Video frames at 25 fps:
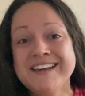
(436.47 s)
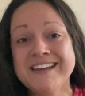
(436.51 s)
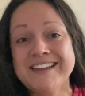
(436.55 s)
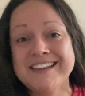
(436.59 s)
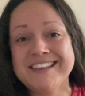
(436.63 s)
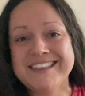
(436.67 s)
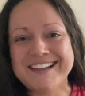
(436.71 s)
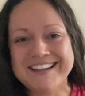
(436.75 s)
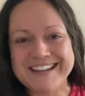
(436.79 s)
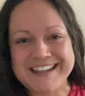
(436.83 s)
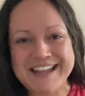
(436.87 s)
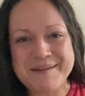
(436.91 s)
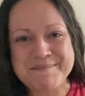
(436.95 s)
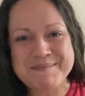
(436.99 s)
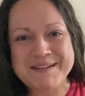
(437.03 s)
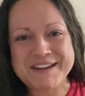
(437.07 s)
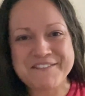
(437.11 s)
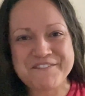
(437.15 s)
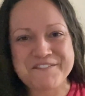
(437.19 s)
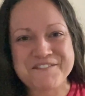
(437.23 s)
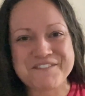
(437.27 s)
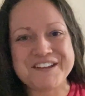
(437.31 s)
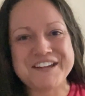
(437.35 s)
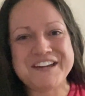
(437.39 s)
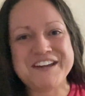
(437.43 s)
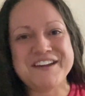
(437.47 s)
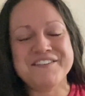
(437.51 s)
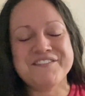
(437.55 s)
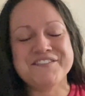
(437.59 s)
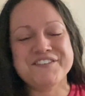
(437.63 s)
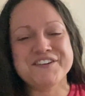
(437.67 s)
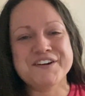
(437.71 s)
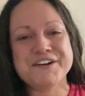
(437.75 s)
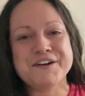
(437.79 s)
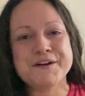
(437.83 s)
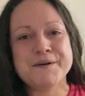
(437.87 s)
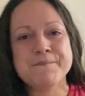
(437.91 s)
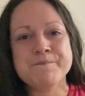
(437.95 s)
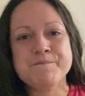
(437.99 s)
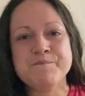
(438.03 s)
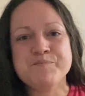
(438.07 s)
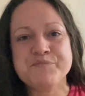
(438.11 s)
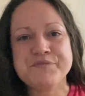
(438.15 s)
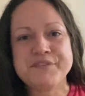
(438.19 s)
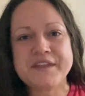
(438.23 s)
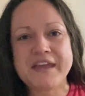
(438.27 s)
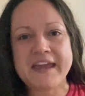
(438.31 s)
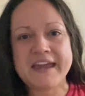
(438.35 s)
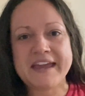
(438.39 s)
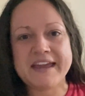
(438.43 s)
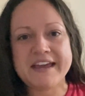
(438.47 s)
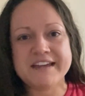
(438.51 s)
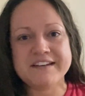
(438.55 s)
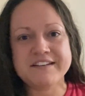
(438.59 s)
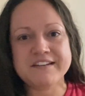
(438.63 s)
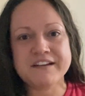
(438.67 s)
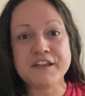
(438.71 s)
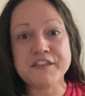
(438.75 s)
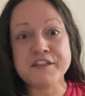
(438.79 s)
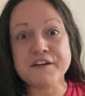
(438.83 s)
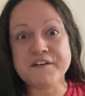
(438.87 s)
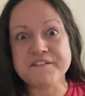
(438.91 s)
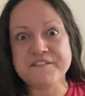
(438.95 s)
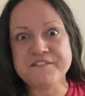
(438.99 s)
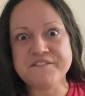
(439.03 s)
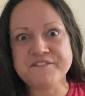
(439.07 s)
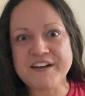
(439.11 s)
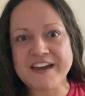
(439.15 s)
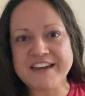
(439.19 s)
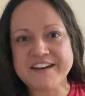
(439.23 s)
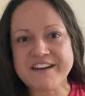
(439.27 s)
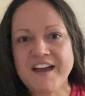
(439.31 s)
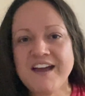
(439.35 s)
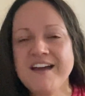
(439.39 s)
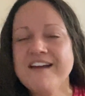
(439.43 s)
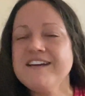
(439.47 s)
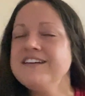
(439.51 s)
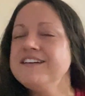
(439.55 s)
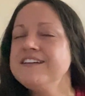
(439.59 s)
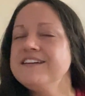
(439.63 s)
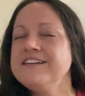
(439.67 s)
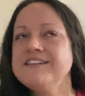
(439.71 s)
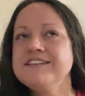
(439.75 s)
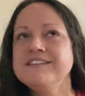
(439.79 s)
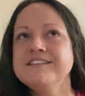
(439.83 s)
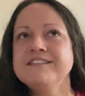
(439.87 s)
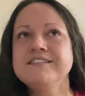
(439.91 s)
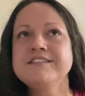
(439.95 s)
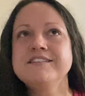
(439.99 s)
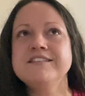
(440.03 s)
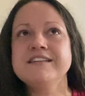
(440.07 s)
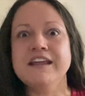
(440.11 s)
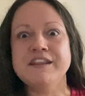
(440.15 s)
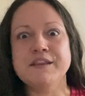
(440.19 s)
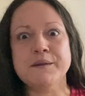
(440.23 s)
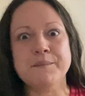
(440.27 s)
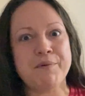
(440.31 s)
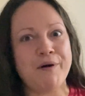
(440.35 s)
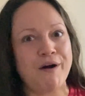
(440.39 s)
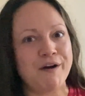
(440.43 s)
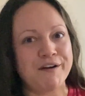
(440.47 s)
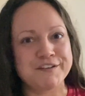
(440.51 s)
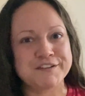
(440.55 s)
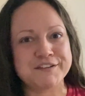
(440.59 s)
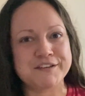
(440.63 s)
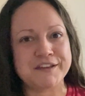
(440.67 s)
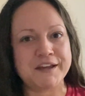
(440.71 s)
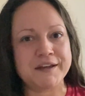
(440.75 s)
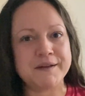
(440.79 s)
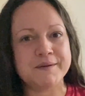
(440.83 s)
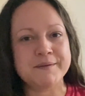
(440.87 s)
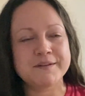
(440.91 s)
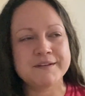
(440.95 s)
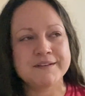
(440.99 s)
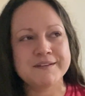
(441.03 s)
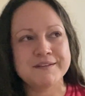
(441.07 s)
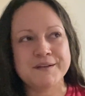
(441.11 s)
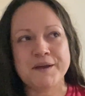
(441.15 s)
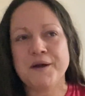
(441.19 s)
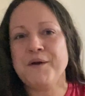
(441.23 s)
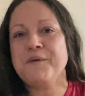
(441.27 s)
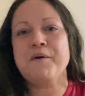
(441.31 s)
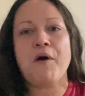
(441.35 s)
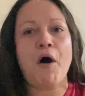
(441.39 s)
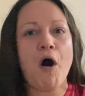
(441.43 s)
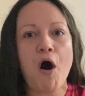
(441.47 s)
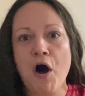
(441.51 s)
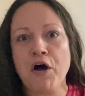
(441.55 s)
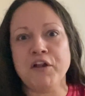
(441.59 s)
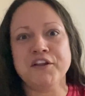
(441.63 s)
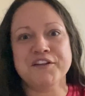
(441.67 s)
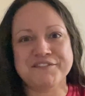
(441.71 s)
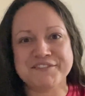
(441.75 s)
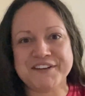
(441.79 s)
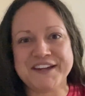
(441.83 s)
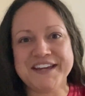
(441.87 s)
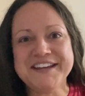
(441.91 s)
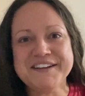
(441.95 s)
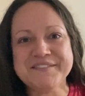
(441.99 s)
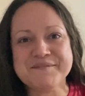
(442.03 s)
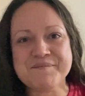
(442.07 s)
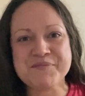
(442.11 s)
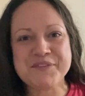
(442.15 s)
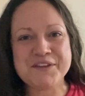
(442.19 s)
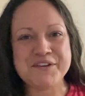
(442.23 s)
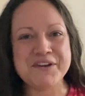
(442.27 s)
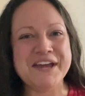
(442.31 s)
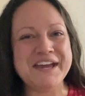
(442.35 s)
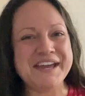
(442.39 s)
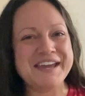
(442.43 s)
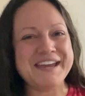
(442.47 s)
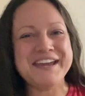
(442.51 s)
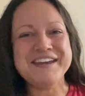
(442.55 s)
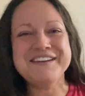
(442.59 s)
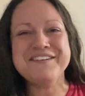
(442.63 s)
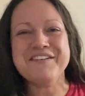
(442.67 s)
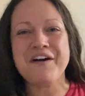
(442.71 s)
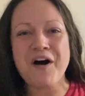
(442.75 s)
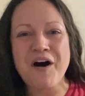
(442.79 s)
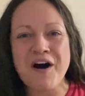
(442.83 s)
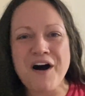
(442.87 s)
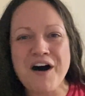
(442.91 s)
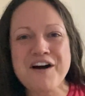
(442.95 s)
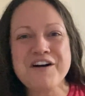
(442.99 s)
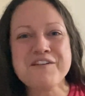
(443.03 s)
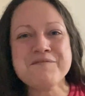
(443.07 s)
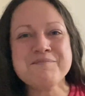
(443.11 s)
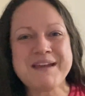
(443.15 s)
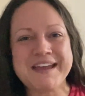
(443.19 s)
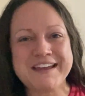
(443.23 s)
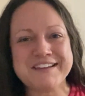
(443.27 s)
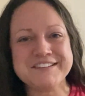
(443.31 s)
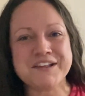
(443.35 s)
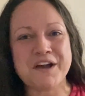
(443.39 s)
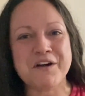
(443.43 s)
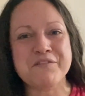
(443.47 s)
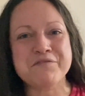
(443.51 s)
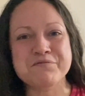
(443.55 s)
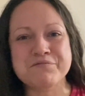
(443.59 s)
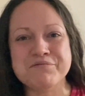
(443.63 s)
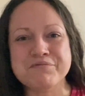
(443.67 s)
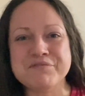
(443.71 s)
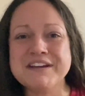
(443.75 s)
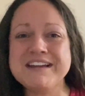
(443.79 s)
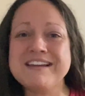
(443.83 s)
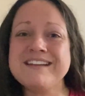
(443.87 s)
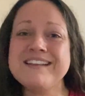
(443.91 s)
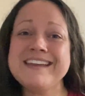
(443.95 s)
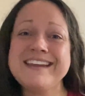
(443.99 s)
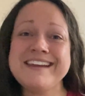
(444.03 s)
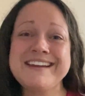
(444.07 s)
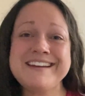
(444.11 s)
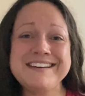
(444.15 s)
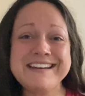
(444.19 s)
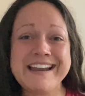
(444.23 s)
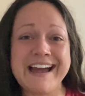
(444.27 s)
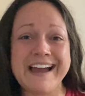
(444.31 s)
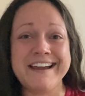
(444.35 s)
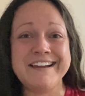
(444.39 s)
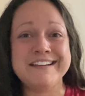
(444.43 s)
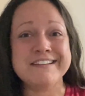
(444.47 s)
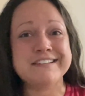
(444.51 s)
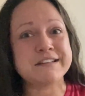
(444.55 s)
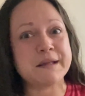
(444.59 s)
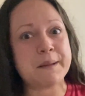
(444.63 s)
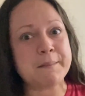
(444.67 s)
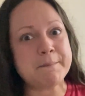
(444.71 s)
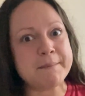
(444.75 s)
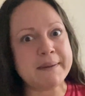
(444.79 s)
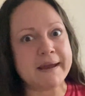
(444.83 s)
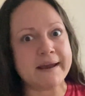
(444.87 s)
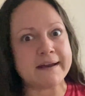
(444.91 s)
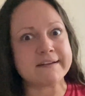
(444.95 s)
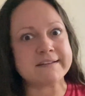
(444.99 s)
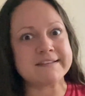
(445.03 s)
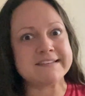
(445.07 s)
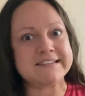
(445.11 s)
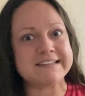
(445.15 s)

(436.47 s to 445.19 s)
the lemon flavor and the feta and the parsley, all of it, it all makes a really nice mix